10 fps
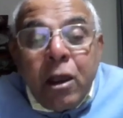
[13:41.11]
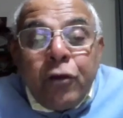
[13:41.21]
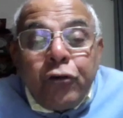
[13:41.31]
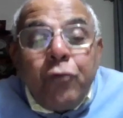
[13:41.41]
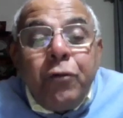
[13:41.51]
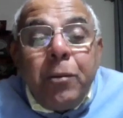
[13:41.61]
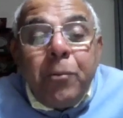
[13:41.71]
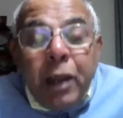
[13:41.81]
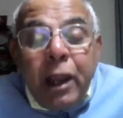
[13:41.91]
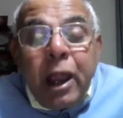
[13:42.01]
So we
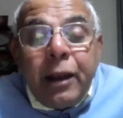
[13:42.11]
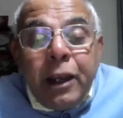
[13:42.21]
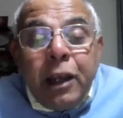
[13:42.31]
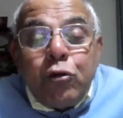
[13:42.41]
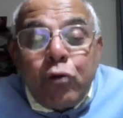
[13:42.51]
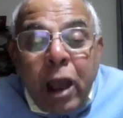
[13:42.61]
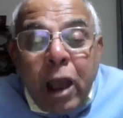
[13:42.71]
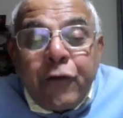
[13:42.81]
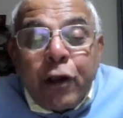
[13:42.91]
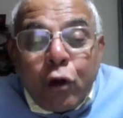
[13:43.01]
may need to
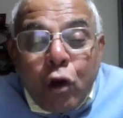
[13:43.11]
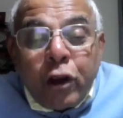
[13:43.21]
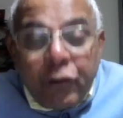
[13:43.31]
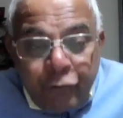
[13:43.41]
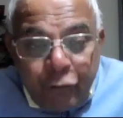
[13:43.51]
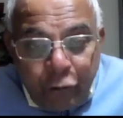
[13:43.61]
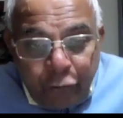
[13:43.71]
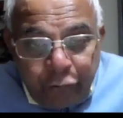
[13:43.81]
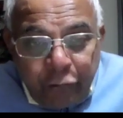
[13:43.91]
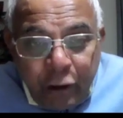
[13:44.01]
have a rocket
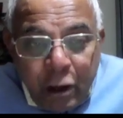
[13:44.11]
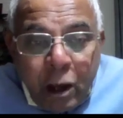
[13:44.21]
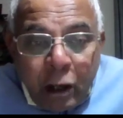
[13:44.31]
force.